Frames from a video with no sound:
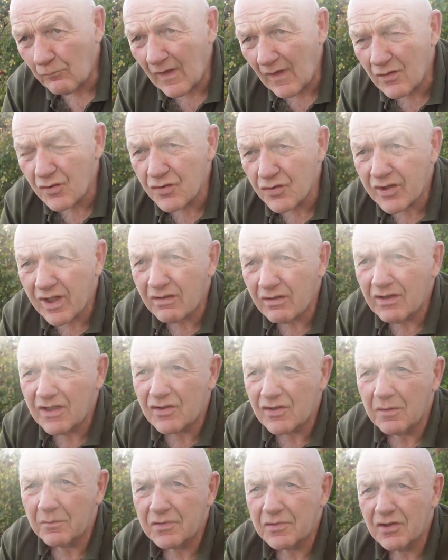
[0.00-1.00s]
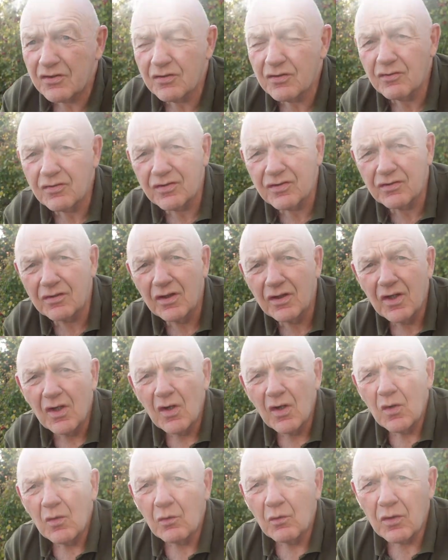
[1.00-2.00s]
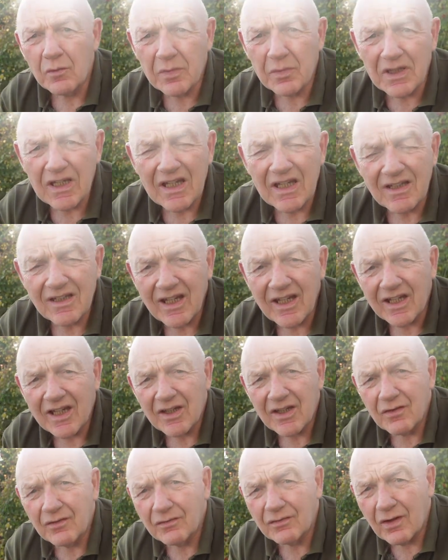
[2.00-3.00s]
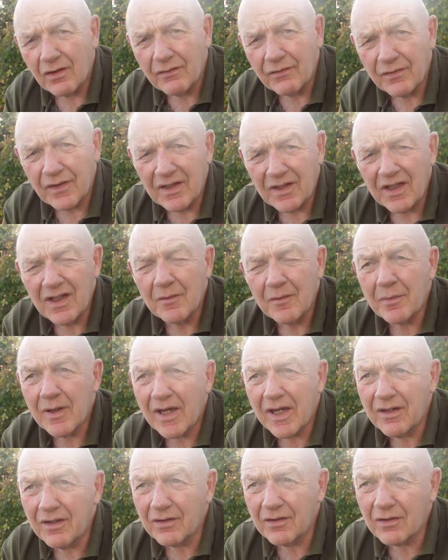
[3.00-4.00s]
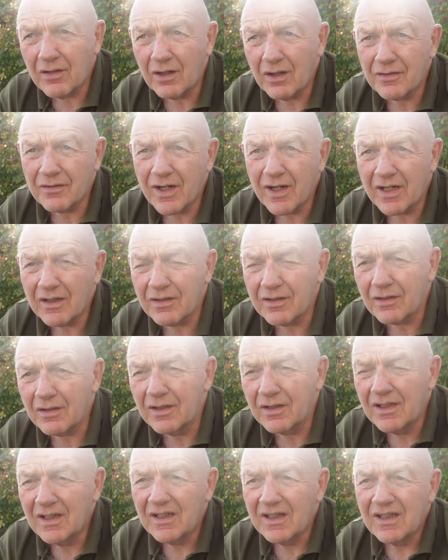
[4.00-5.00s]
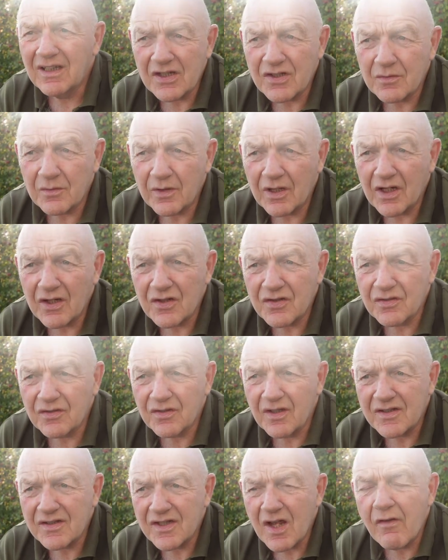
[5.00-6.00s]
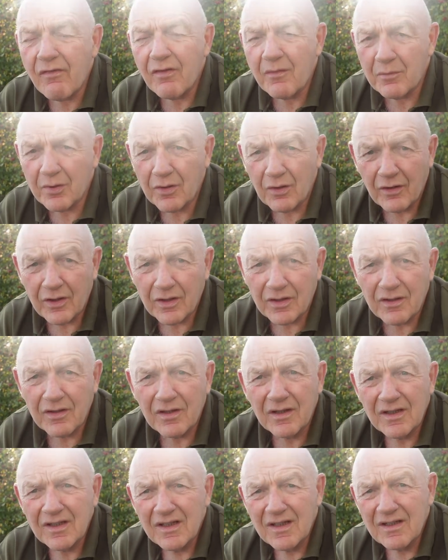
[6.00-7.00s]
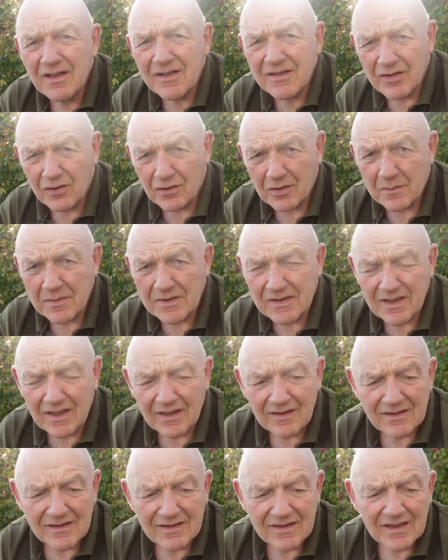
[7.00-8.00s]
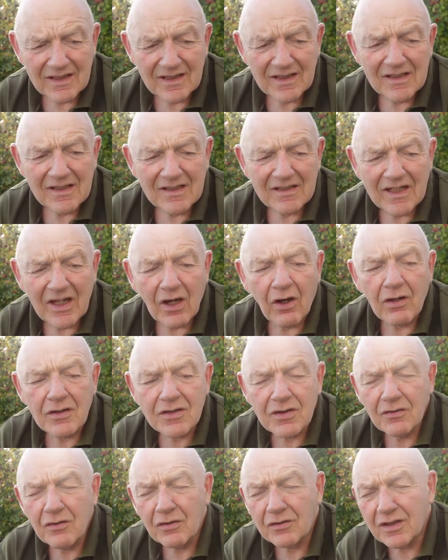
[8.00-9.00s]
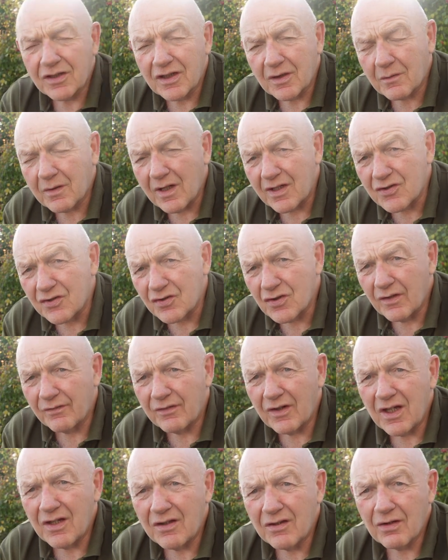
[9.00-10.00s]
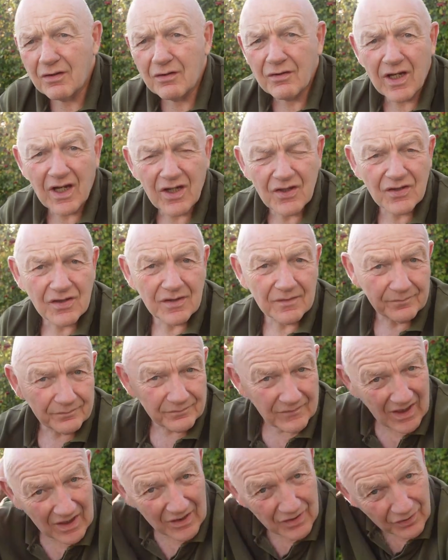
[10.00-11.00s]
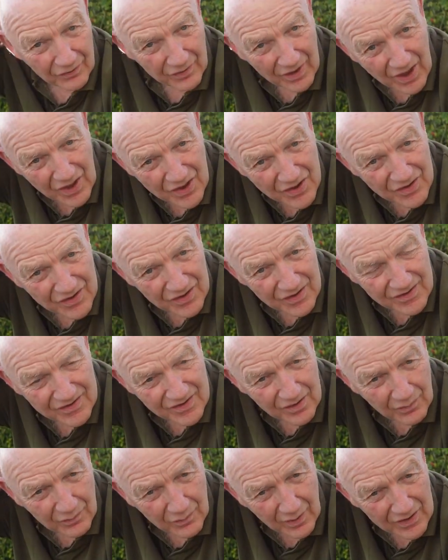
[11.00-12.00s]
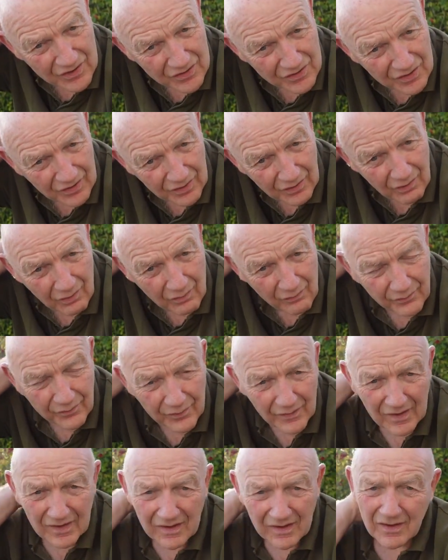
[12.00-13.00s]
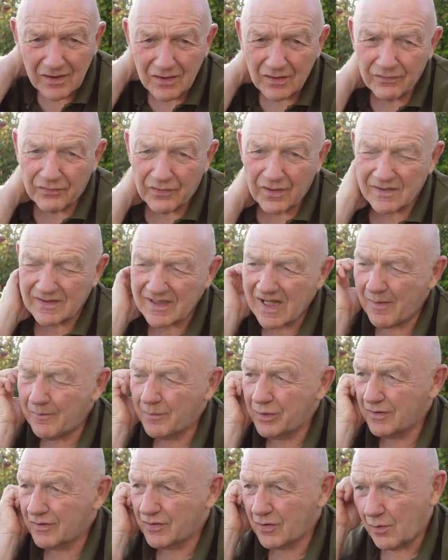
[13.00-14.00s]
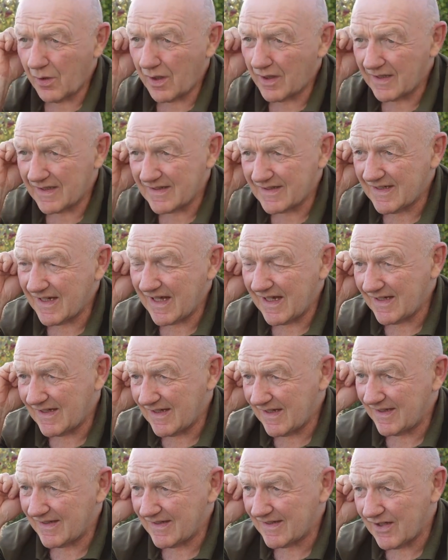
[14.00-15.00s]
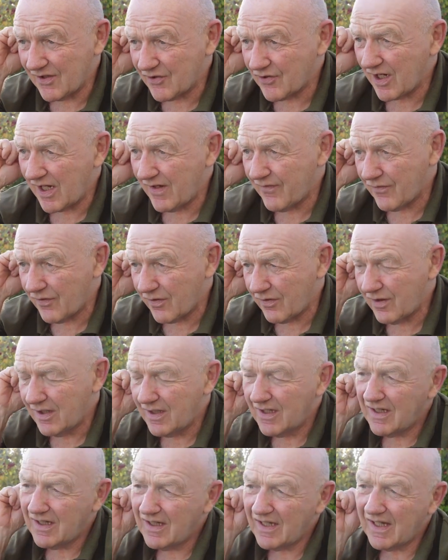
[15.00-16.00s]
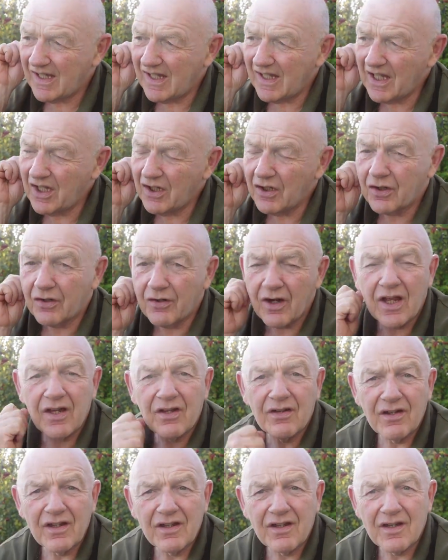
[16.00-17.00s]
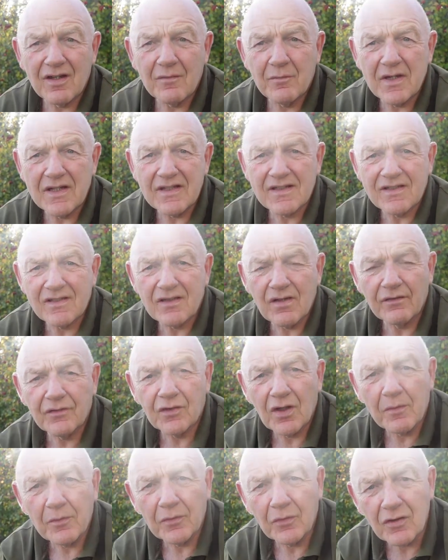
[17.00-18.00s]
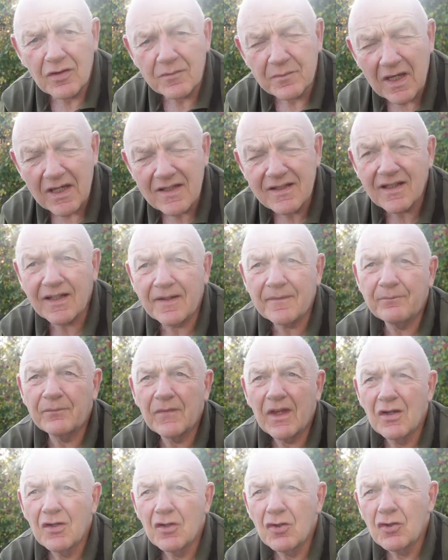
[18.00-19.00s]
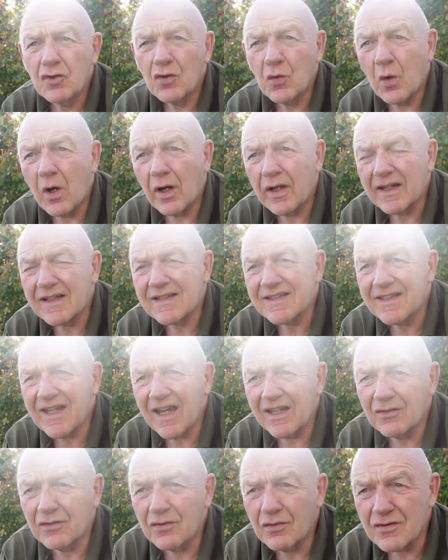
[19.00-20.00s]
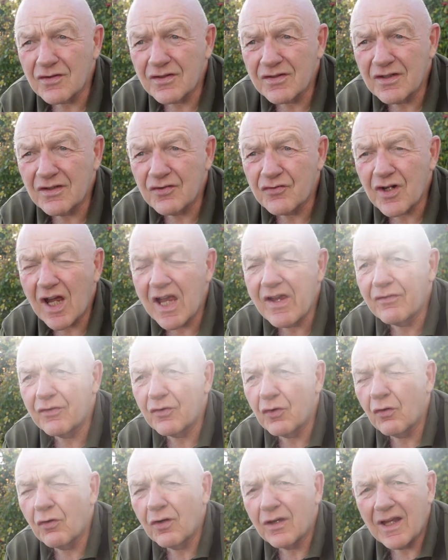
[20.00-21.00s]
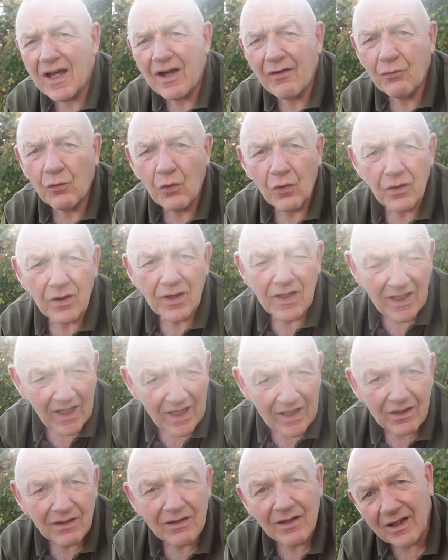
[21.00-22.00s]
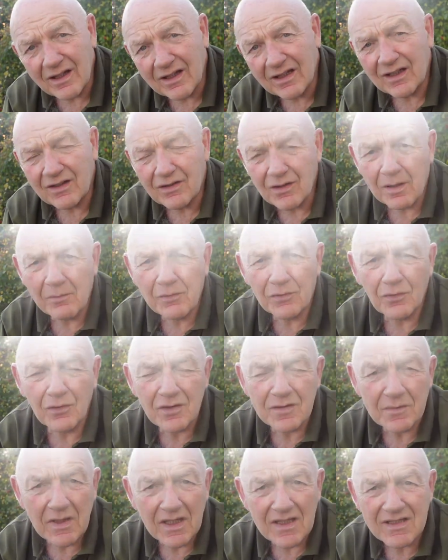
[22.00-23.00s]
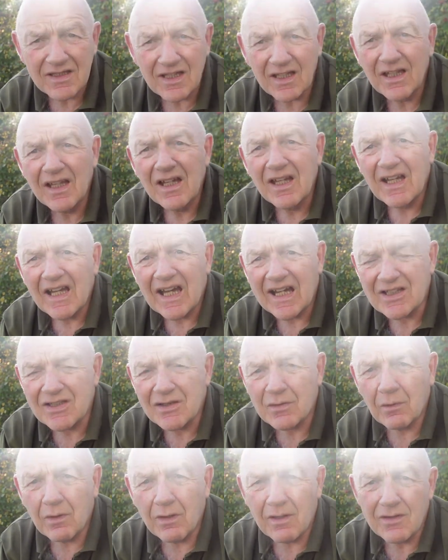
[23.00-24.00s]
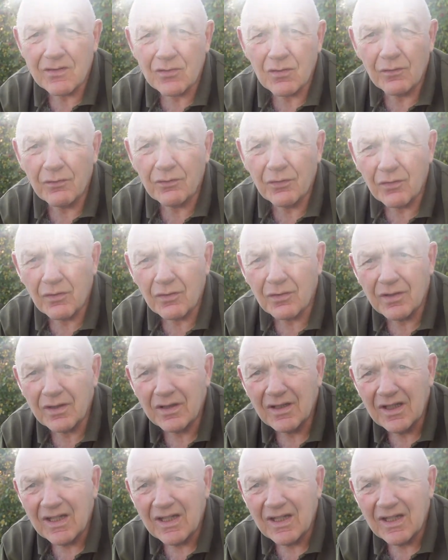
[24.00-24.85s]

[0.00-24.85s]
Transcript: So generally substitution would be indicative of an independent contractor situation, a self-employed circumstance. They also looked at the question of integration. Integration is the question of, for example, to what extent is the driver uh, integrated into the business of Domino's Pizza? To what extent does the driver only have one client, i.e., Domino's Pizza, and so on and so forth?